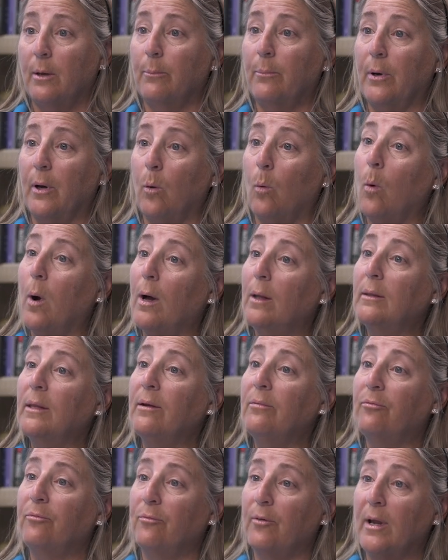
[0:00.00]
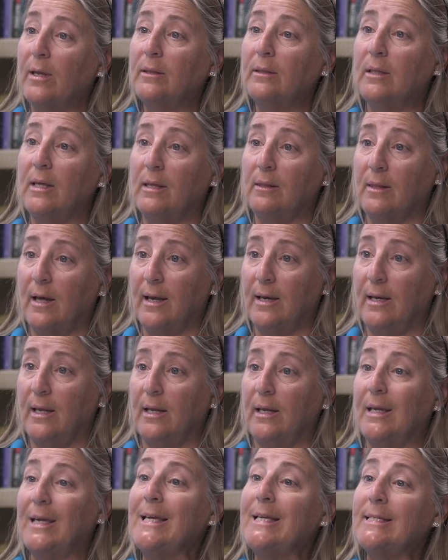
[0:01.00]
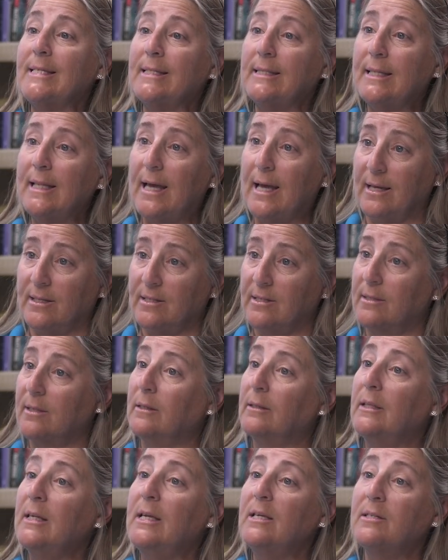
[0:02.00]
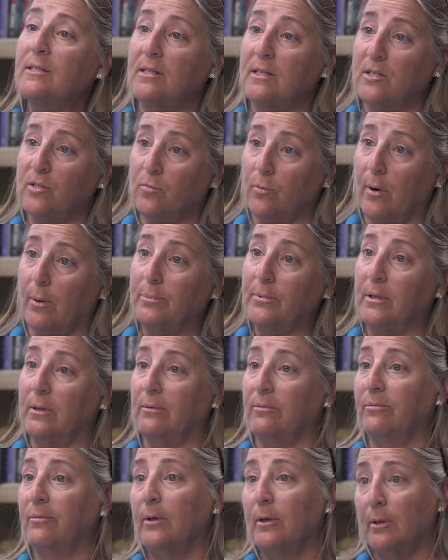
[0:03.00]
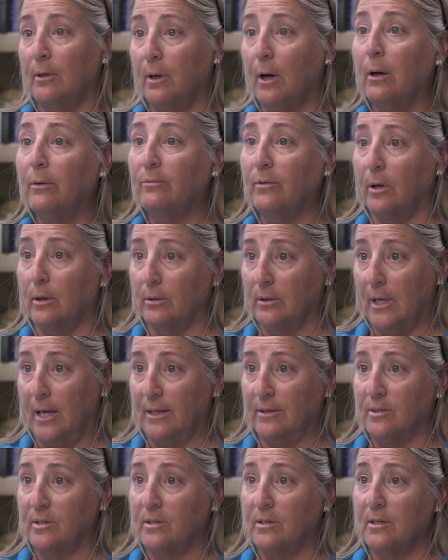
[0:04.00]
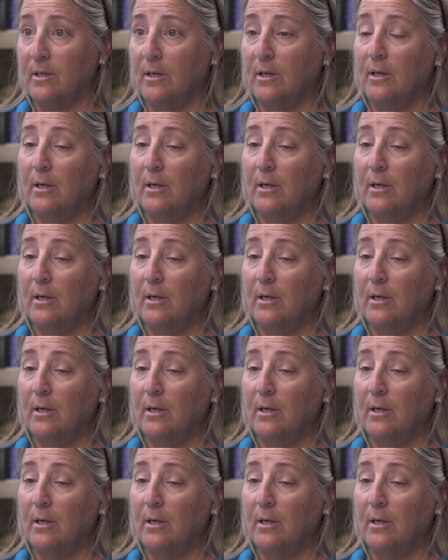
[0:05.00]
but wildlife-friendly lighting is the least disruptive of all lights.